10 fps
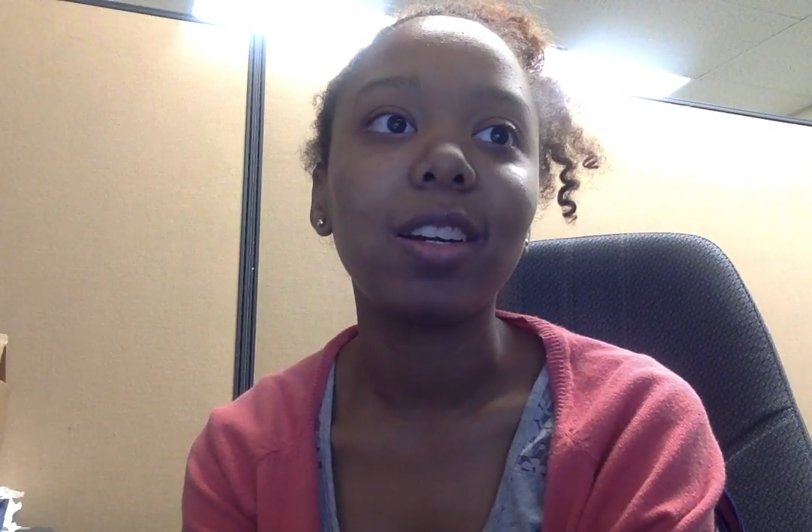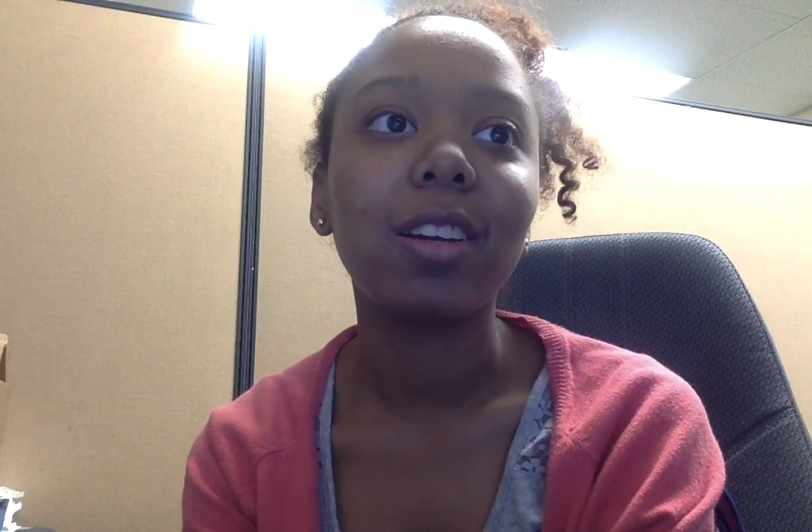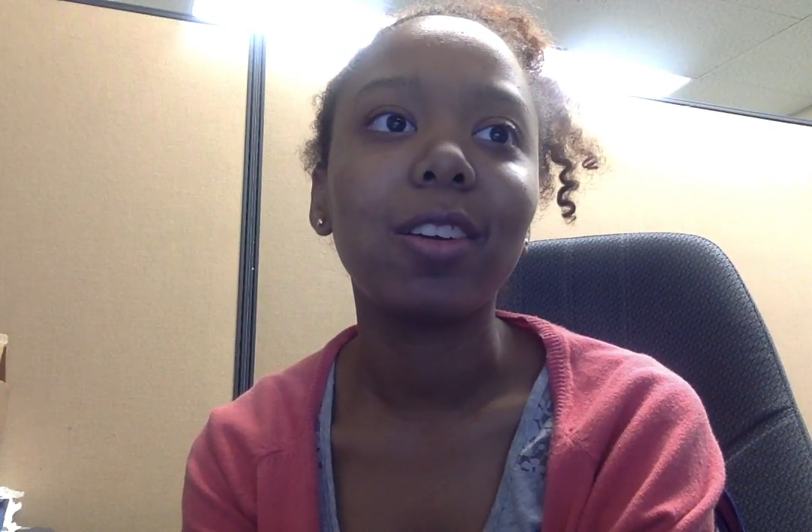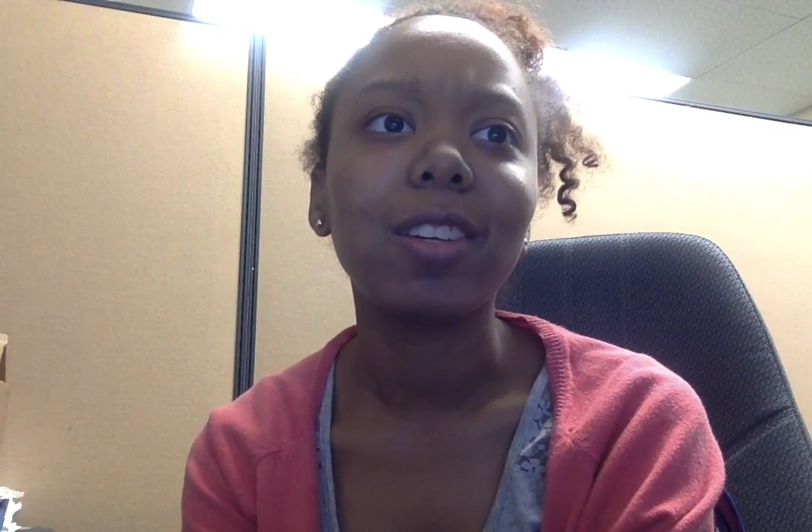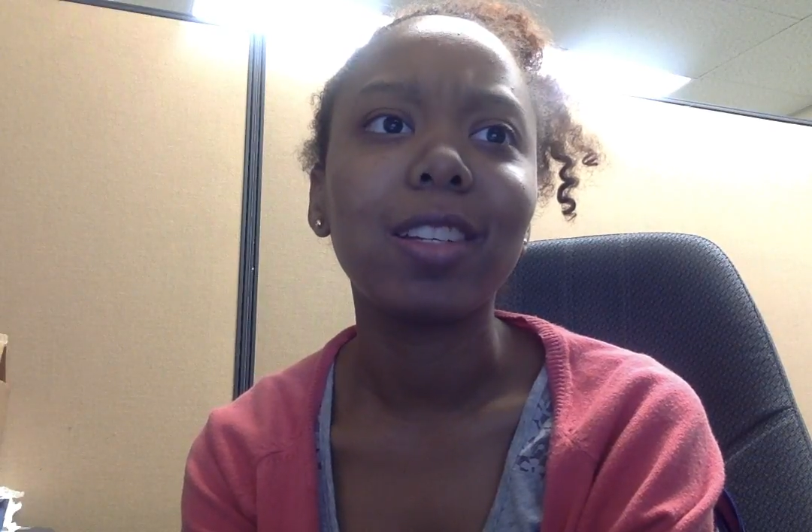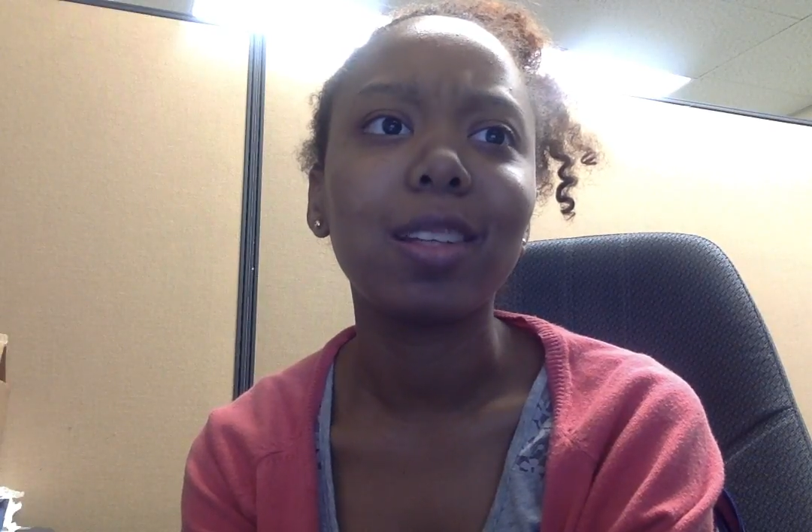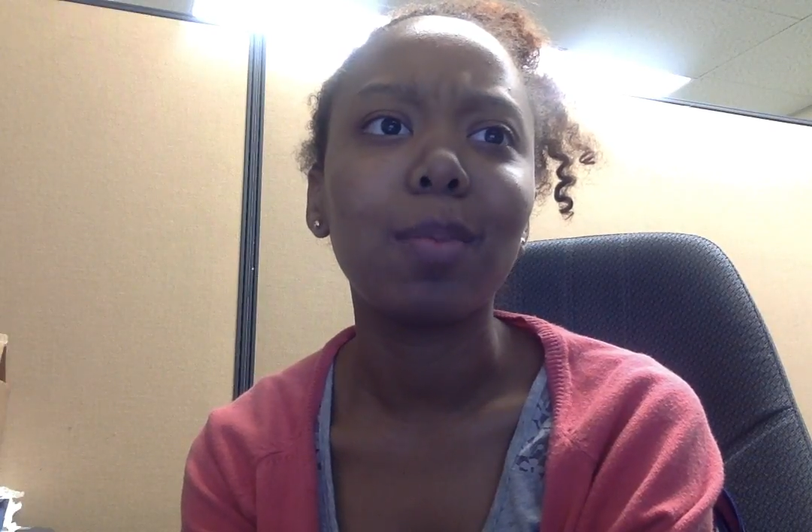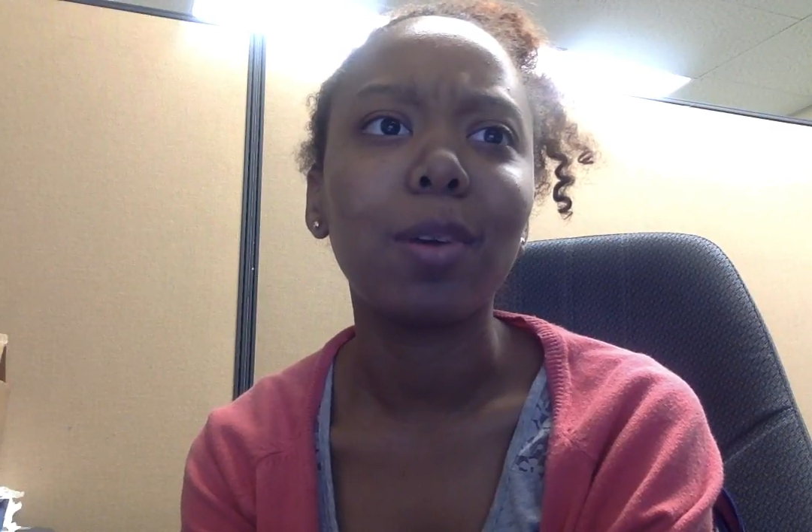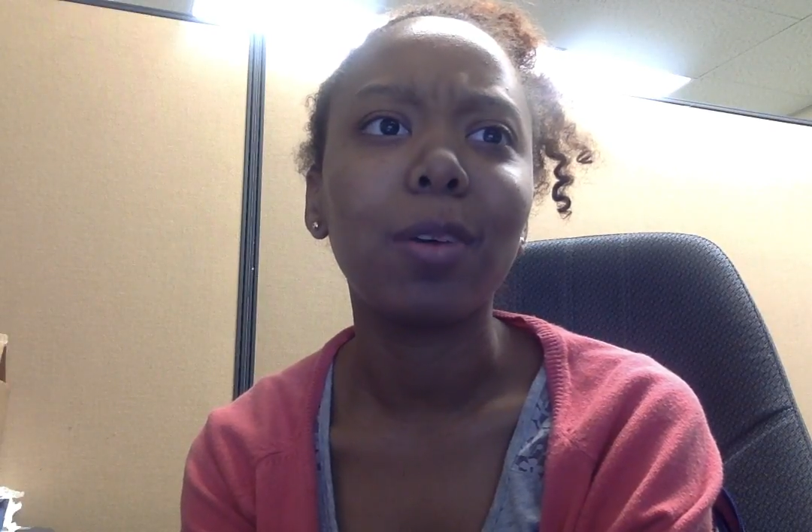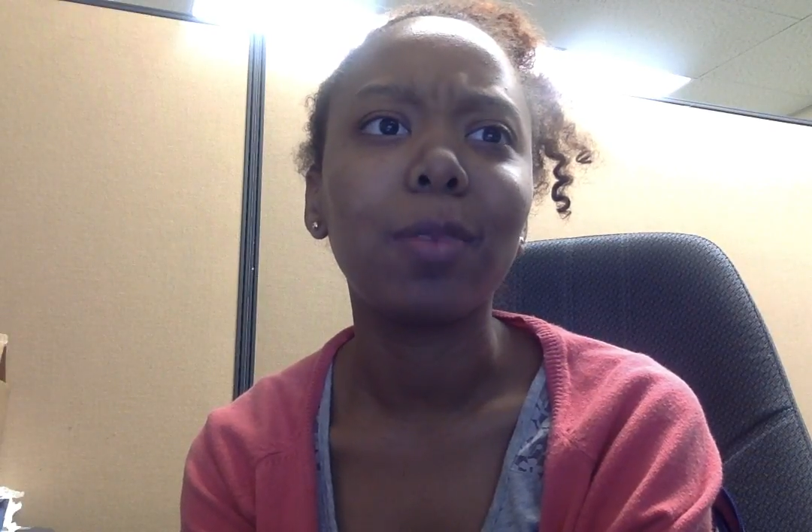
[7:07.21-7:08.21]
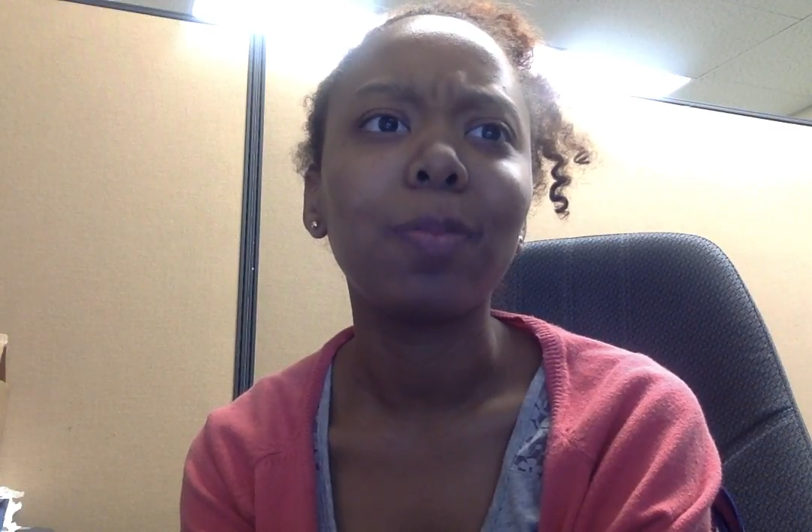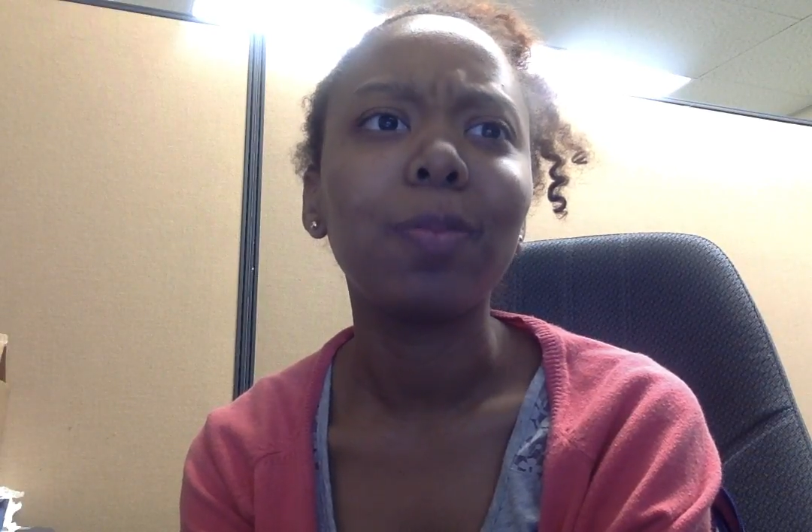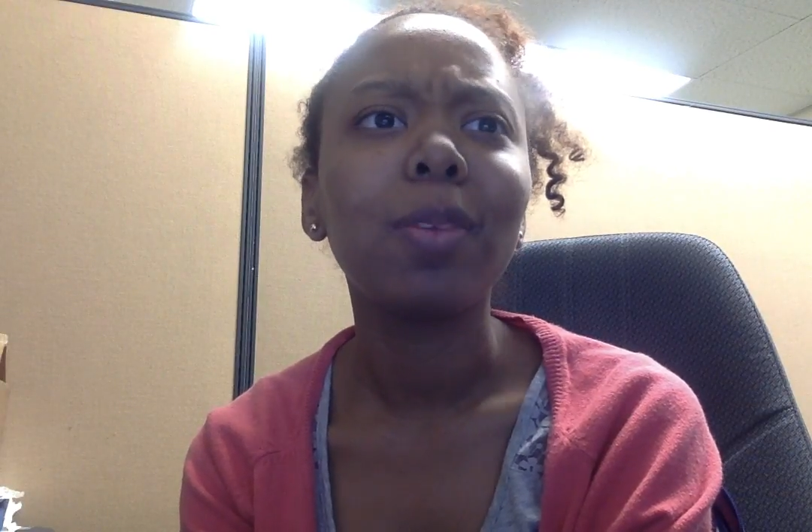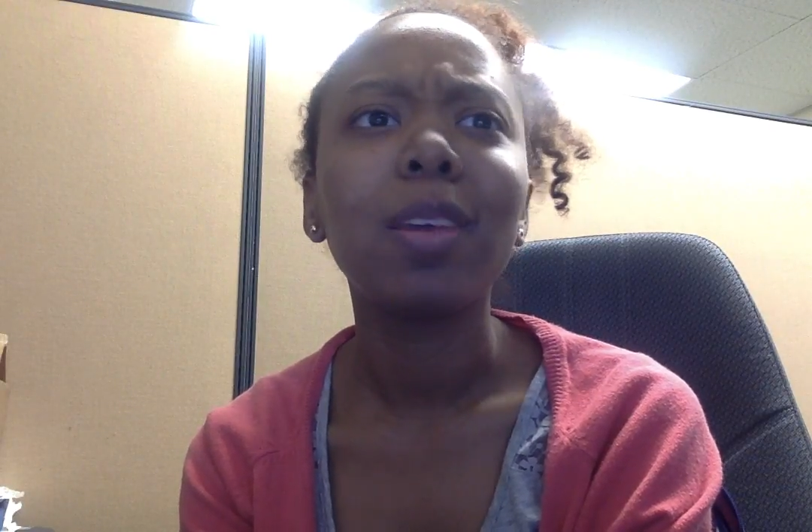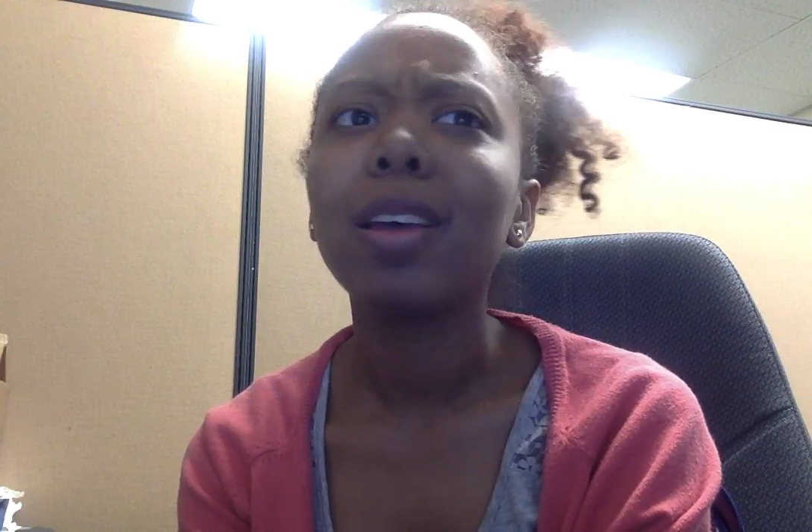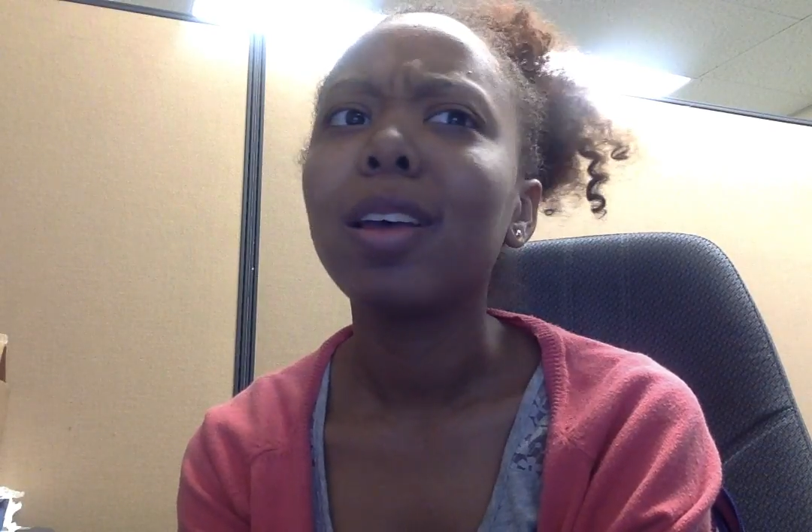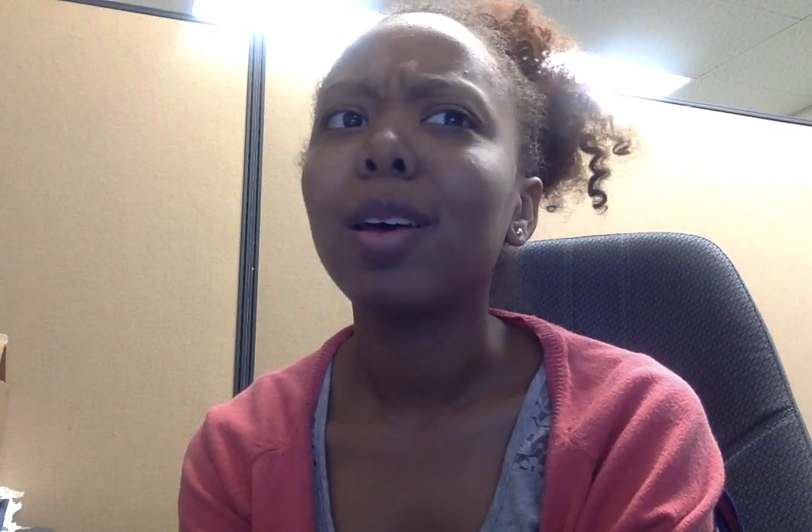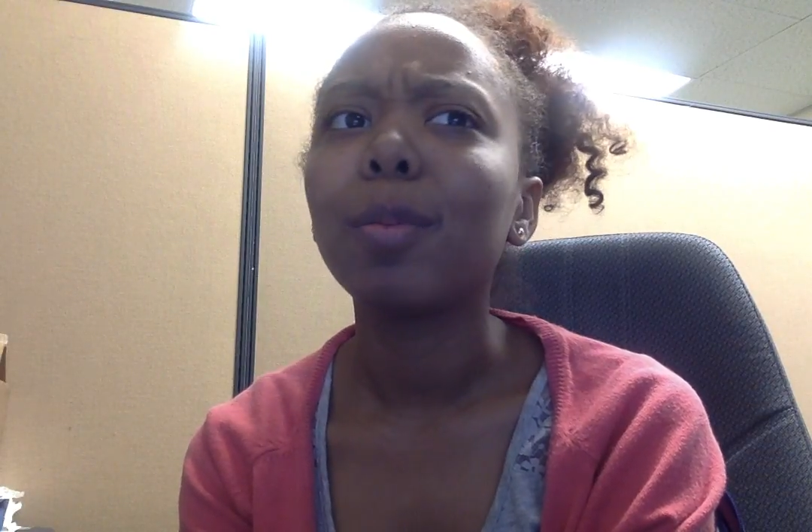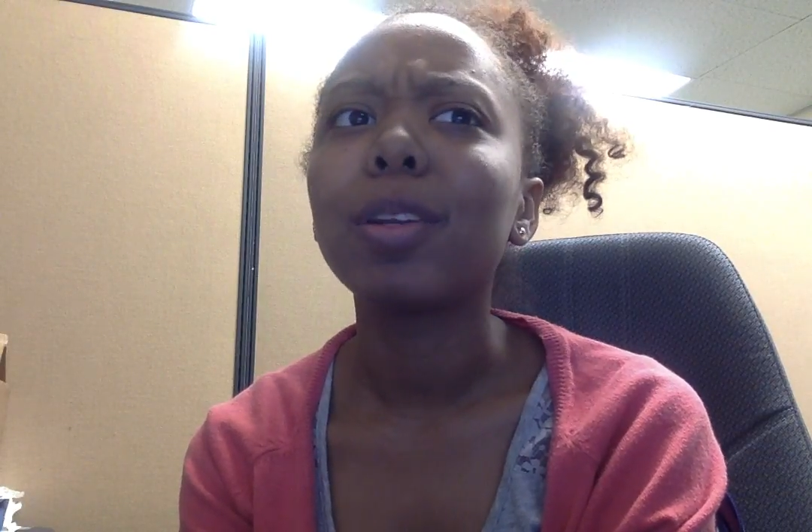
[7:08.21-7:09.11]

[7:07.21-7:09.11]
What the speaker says: decrease the amount of